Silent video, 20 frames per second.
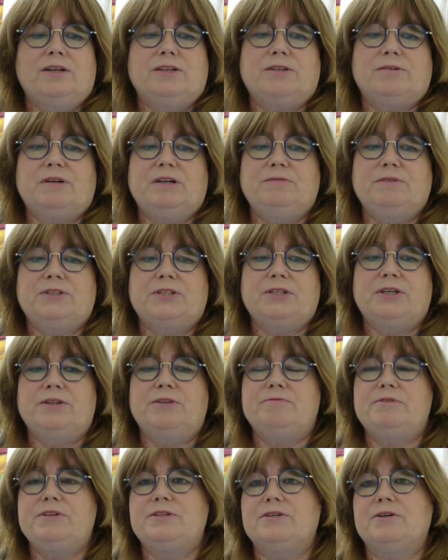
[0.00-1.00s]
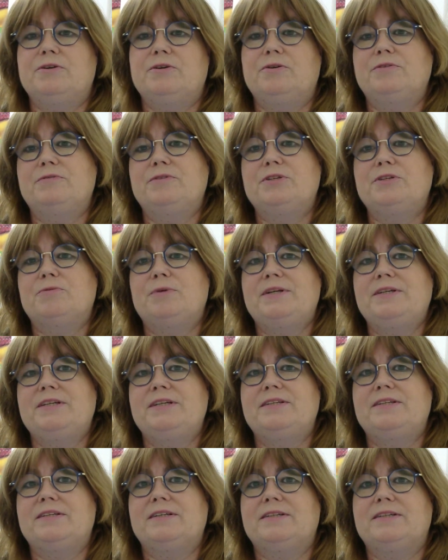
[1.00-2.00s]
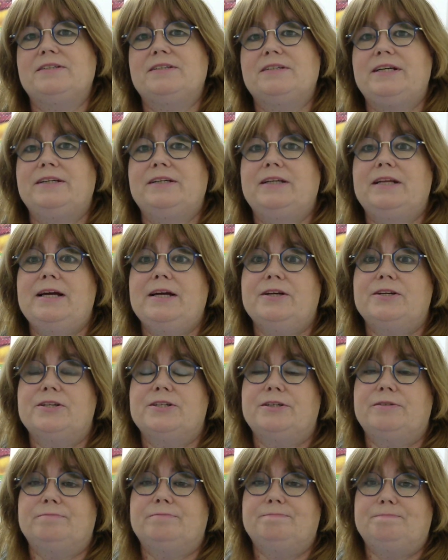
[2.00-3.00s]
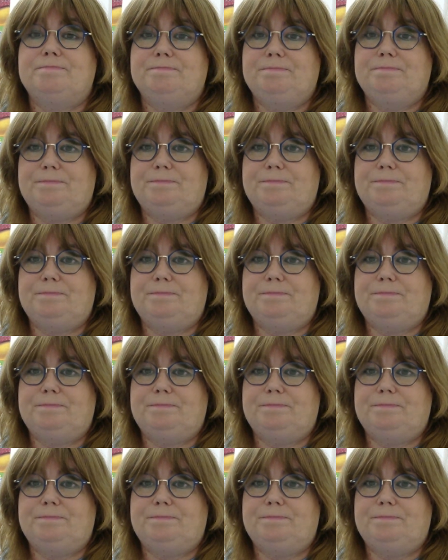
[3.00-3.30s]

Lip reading: to overturn the result of the 2016 election